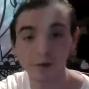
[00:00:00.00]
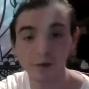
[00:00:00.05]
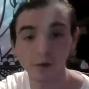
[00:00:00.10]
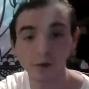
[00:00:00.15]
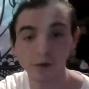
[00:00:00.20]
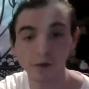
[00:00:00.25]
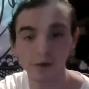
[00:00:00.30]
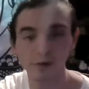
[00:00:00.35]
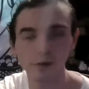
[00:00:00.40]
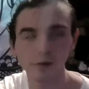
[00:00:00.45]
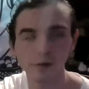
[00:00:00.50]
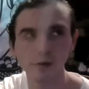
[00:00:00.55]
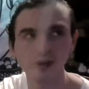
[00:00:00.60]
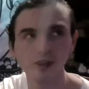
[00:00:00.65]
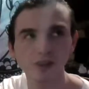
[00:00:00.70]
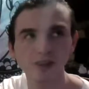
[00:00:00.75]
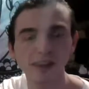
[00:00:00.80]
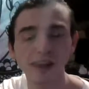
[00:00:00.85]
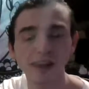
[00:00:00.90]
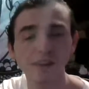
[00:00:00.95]
or you
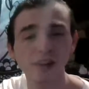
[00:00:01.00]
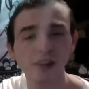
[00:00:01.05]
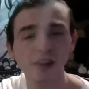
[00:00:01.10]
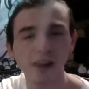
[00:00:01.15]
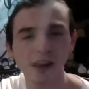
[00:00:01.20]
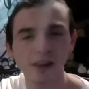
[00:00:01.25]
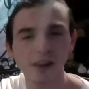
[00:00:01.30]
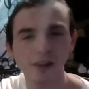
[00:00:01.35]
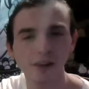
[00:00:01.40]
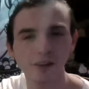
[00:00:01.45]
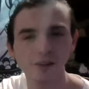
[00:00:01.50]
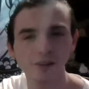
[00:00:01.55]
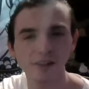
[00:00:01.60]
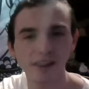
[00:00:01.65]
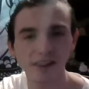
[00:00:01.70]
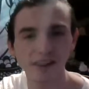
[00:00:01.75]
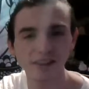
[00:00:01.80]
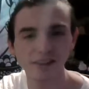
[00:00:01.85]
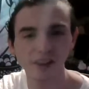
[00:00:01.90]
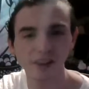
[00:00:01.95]
just have a lot of
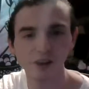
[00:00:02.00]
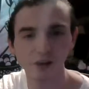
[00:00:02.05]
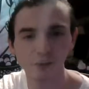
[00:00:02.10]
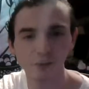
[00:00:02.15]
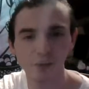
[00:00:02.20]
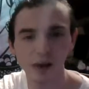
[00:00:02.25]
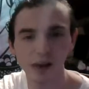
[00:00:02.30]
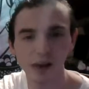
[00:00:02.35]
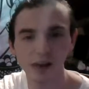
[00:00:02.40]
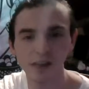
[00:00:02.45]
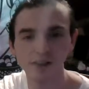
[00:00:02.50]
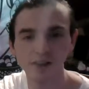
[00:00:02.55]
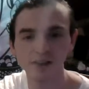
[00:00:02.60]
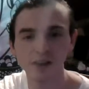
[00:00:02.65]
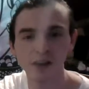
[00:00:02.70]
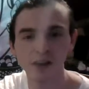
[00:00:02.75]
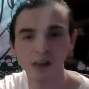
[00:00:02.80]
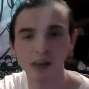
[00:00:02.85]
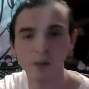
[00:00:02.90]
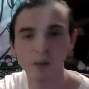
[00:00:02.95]
things on your mind
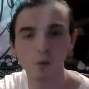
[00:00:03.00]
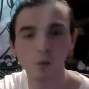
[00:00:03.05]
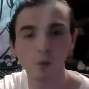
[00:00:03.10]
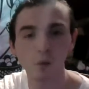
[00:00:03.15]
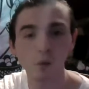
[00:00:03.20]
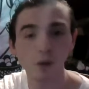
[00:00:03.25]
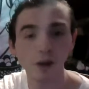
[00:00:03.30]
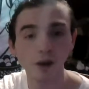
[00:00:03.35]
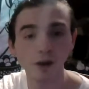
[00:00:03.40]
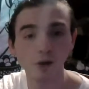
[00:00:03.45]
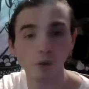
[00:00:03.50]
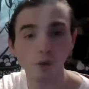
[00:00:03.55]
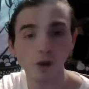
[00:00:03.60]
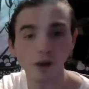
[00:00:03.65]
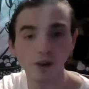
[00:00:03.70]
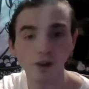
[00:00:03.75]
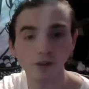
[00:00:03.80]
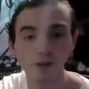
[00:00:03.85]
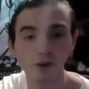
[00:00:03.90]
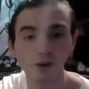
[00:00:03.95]
on what you
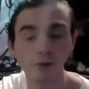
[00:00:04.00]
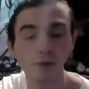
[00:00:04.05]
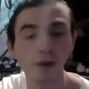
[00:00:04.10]
want to do.